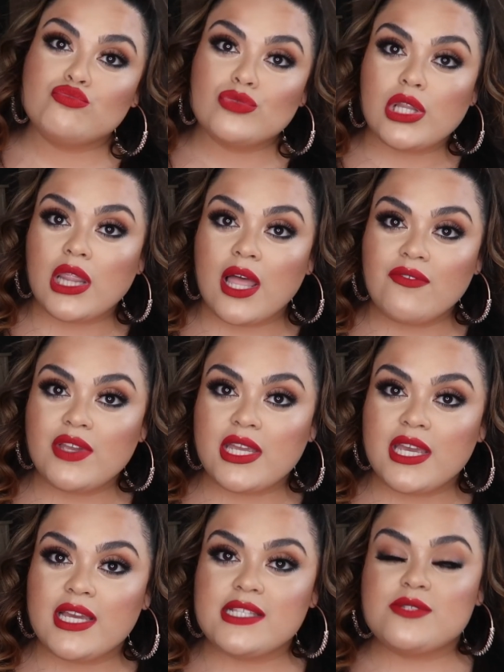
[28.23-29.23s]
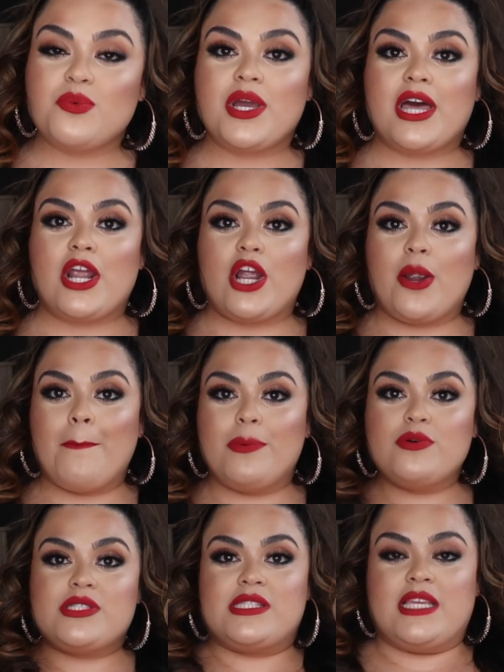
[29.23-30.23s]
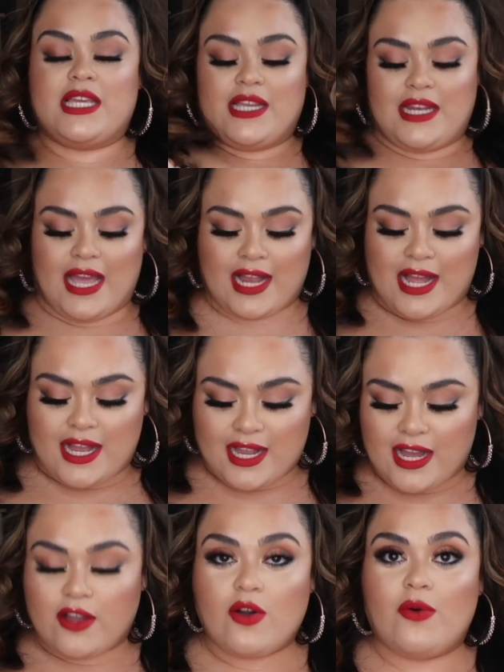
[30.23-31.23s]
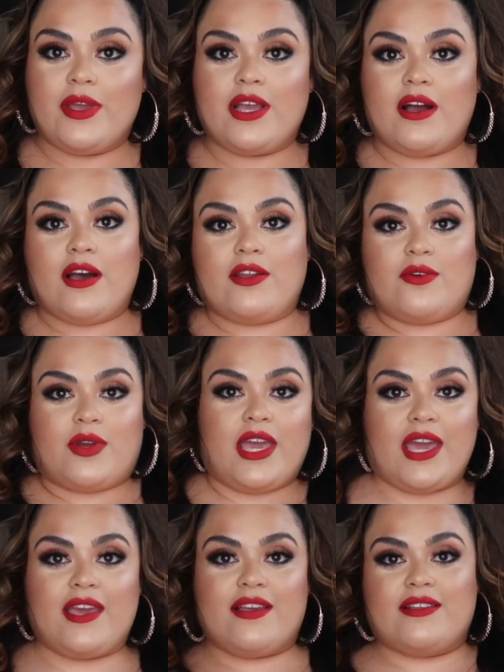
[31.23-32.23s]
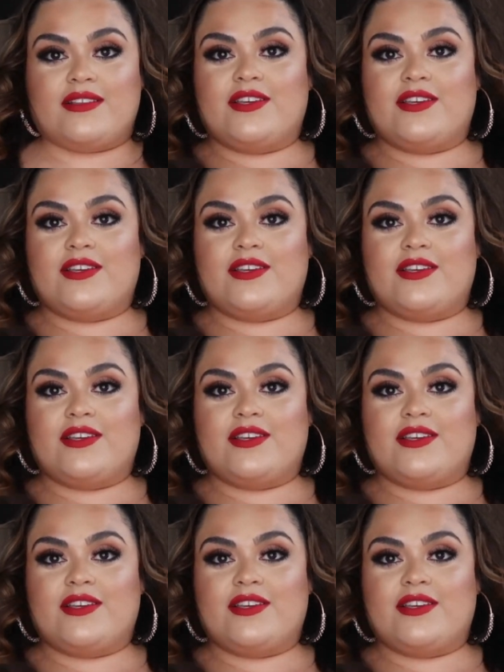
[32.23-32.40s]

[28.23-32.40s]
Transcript: Loving it. We got our busti la caca going on, okay?